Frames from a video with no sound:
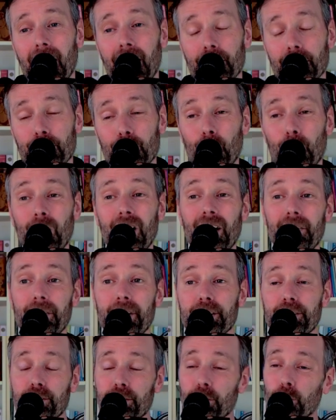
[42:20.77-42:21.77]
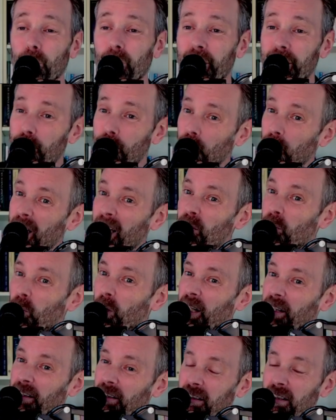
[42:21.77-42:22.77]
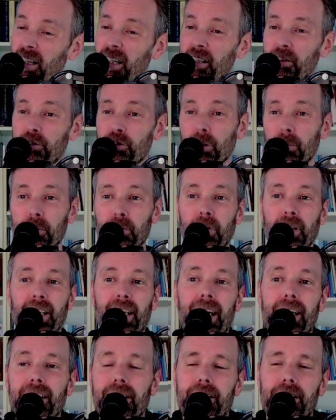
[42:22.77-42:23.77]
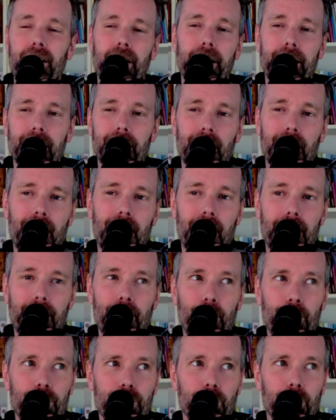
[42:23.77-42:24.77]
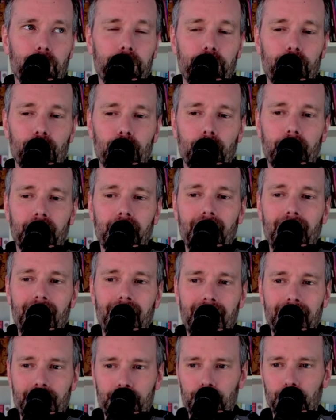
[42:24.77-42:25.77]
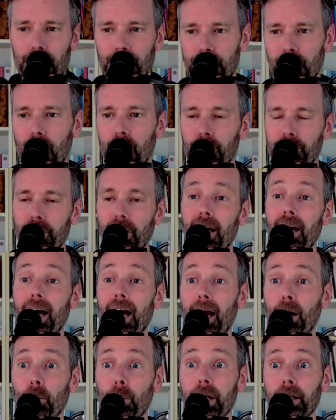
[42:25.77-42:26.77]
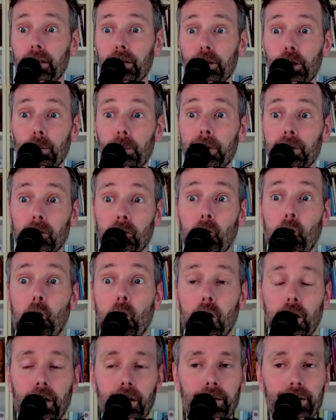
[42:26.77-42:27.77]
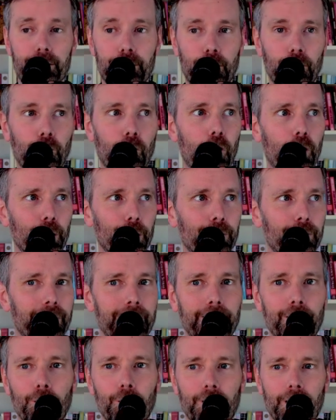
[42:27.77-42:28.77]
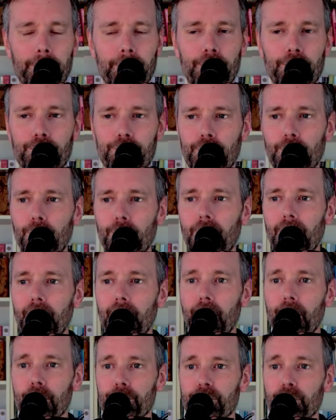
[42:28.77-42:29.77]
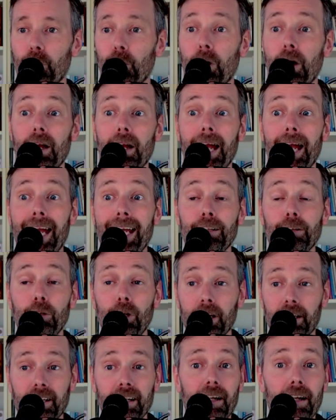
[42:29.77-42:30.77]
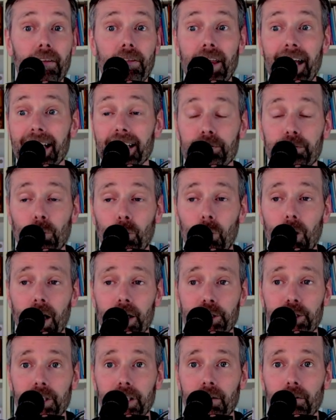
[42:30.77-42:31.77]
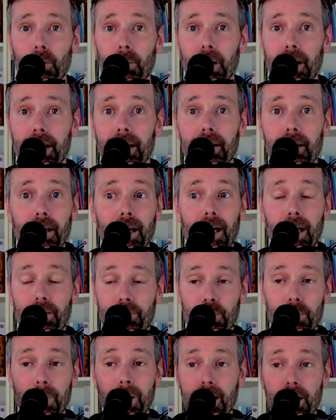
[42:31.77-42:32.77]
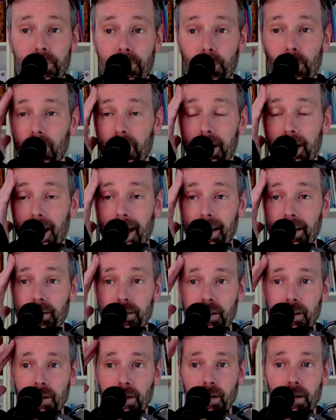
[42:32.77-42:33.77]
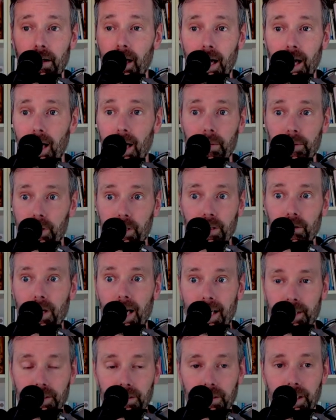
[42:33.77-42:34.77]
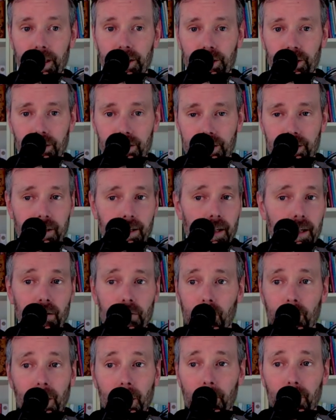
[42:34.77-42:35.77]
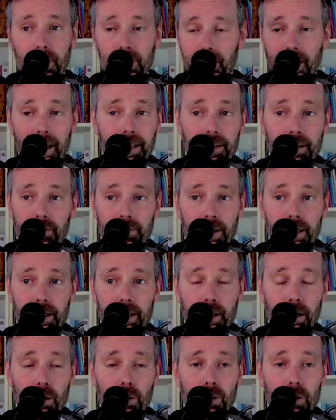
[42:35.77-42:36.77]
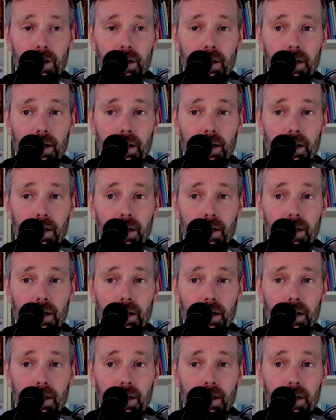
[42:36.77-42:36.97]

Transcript: So this is a really great one in terms of a case study. That was a really good one. As a result, I went a little bit long. This is a longer video than I'm used to. So, hey, look, thanks for watching, everybody. If you made it through to the end, congratulations. Remember to like the video.